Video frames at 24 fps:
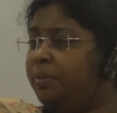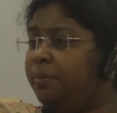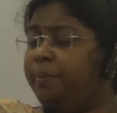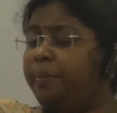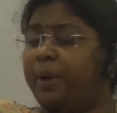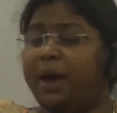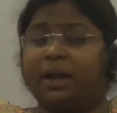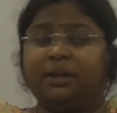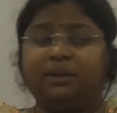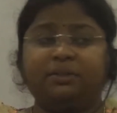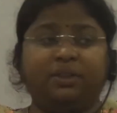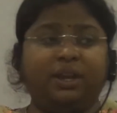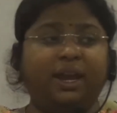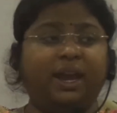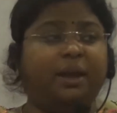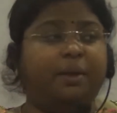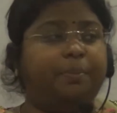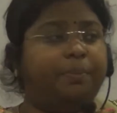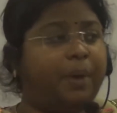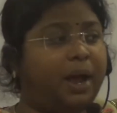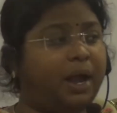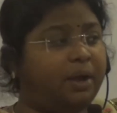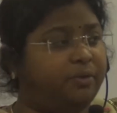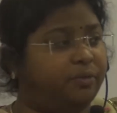Part 3
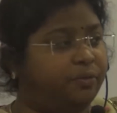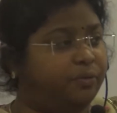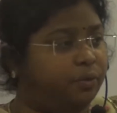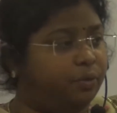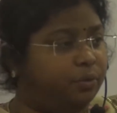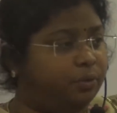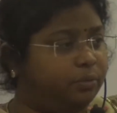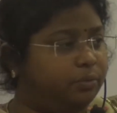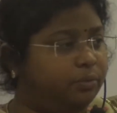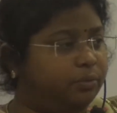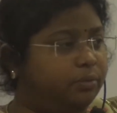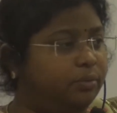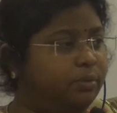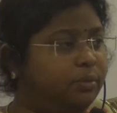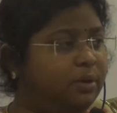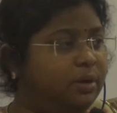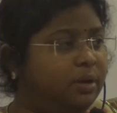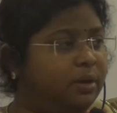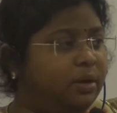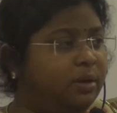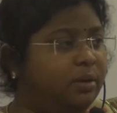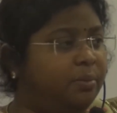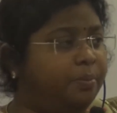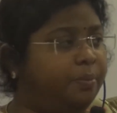and Part 4.
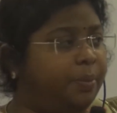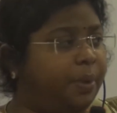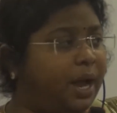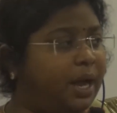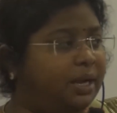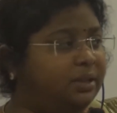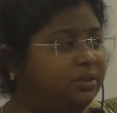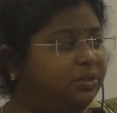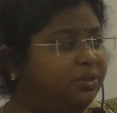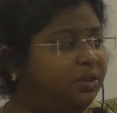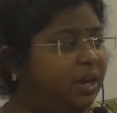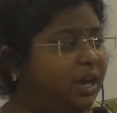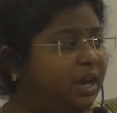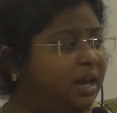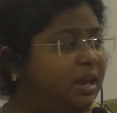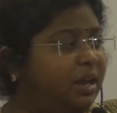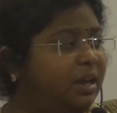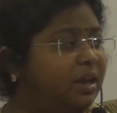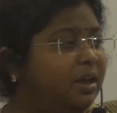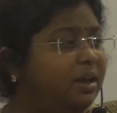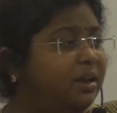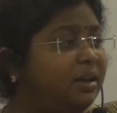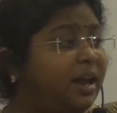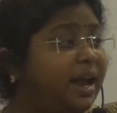Part
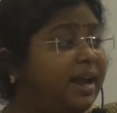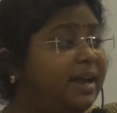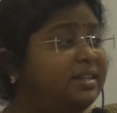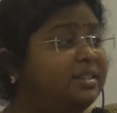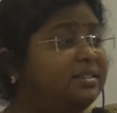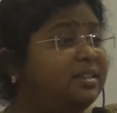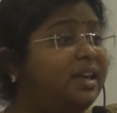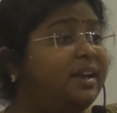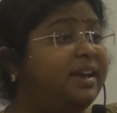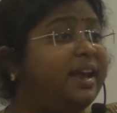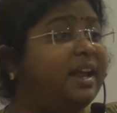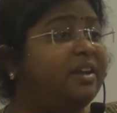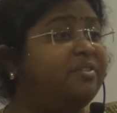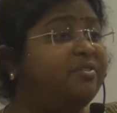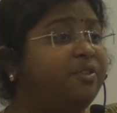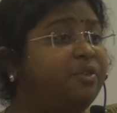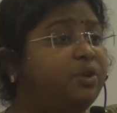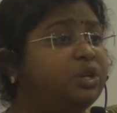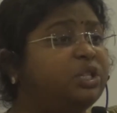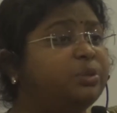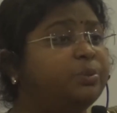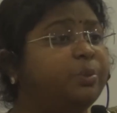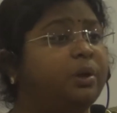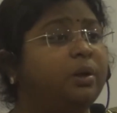3 rights are
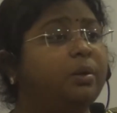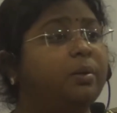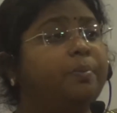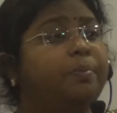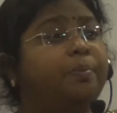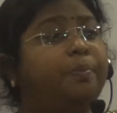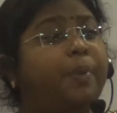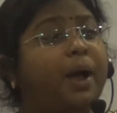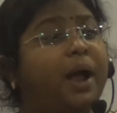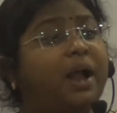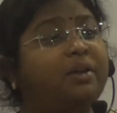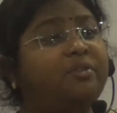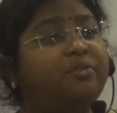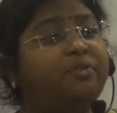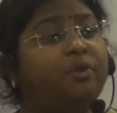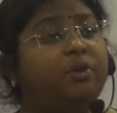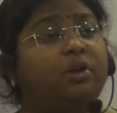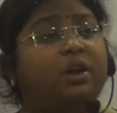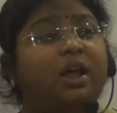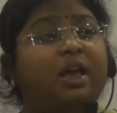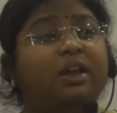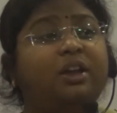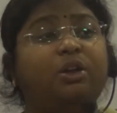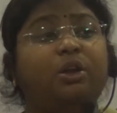enforceable. Part
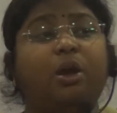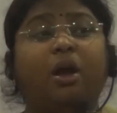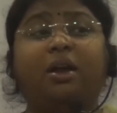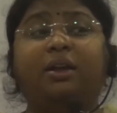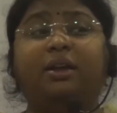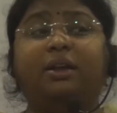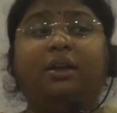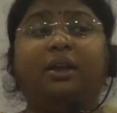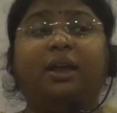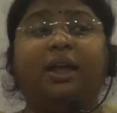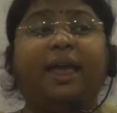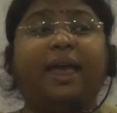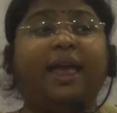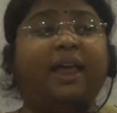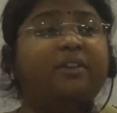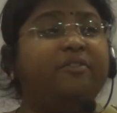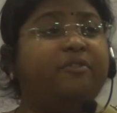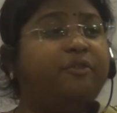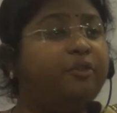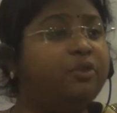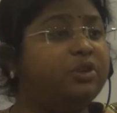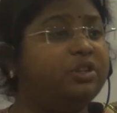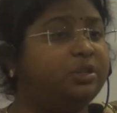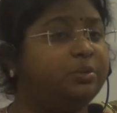4 are not
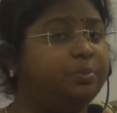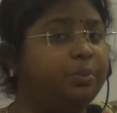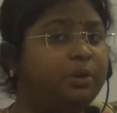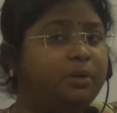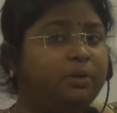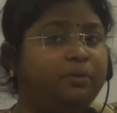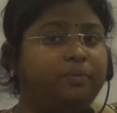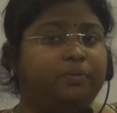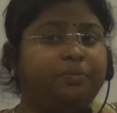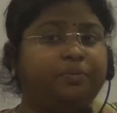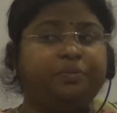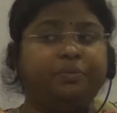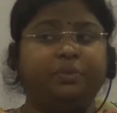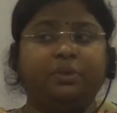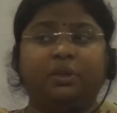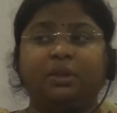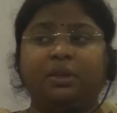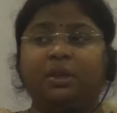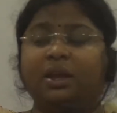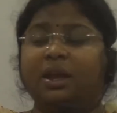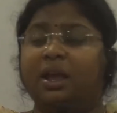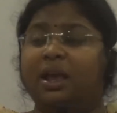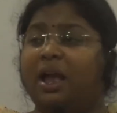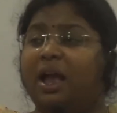enforceable.
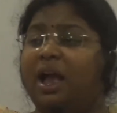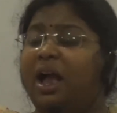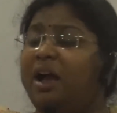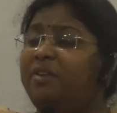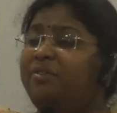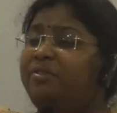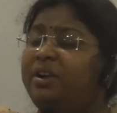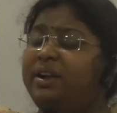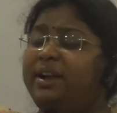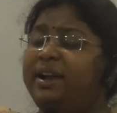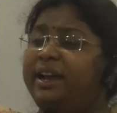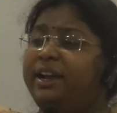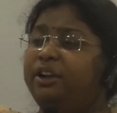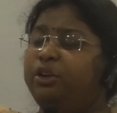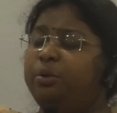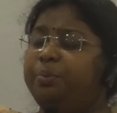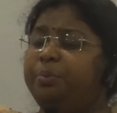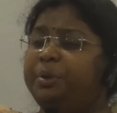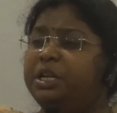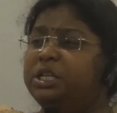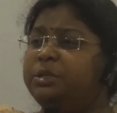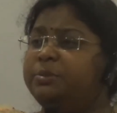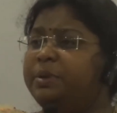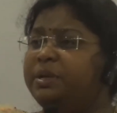After directive
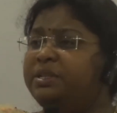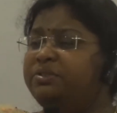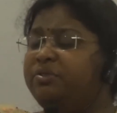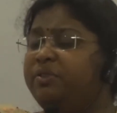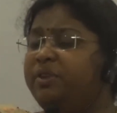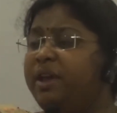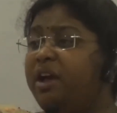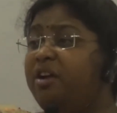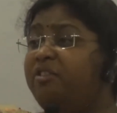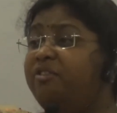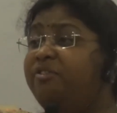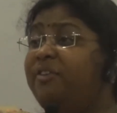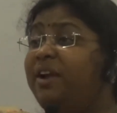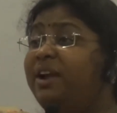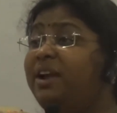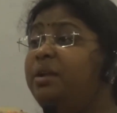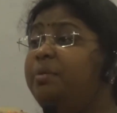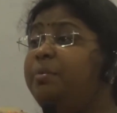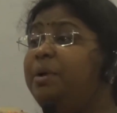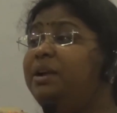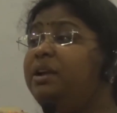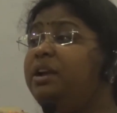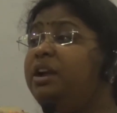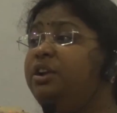principles, we have
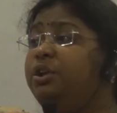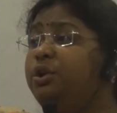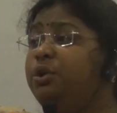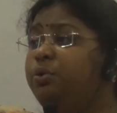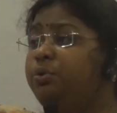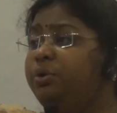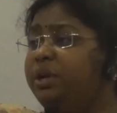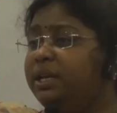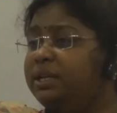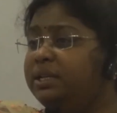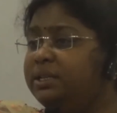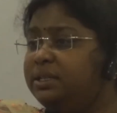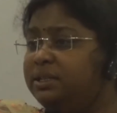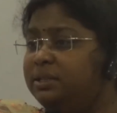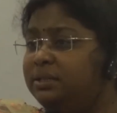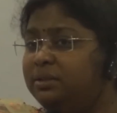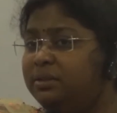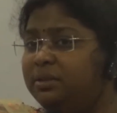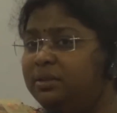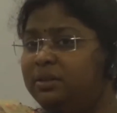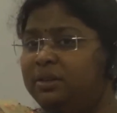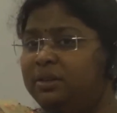fundamental duties.